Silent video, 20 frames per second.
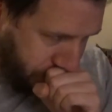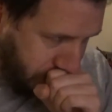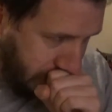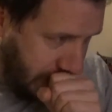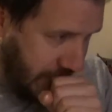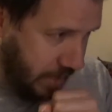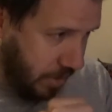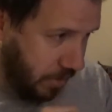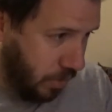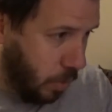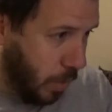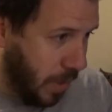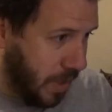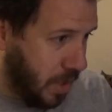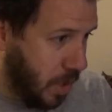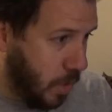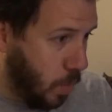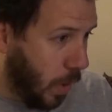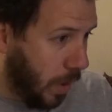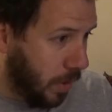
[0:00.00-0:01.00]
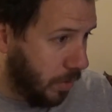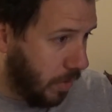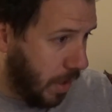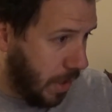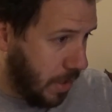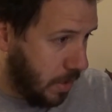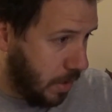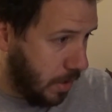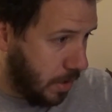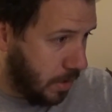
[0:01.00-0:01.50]
That's a 21
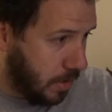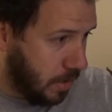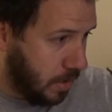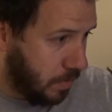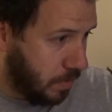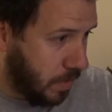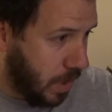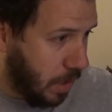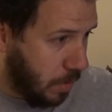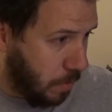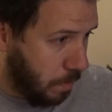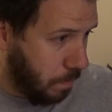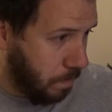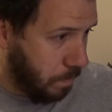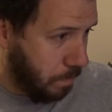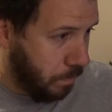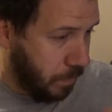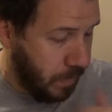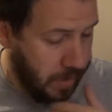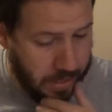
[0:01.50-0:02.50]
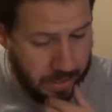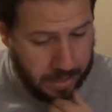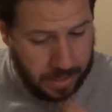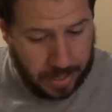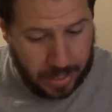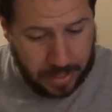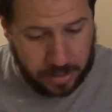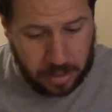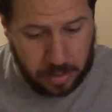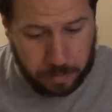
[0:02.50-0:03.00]
ratings. So,
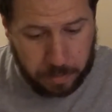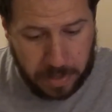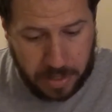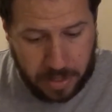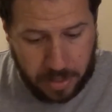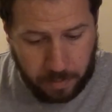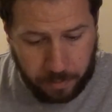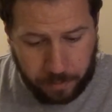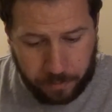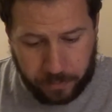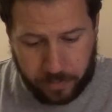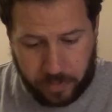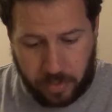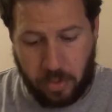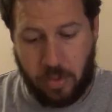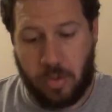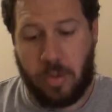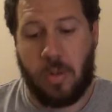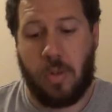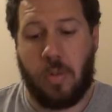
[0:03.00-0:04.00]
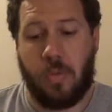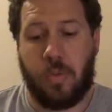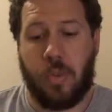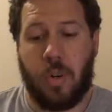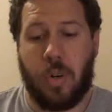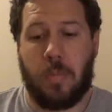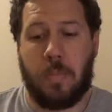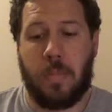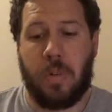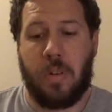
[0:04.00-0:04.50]
had this beer
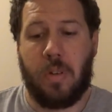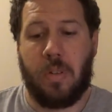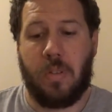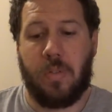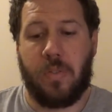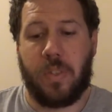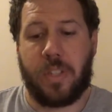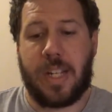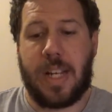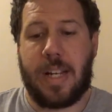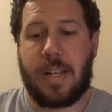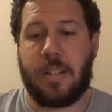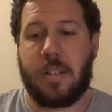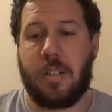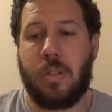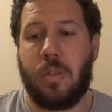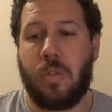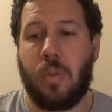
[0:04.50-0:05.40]
from Verdant.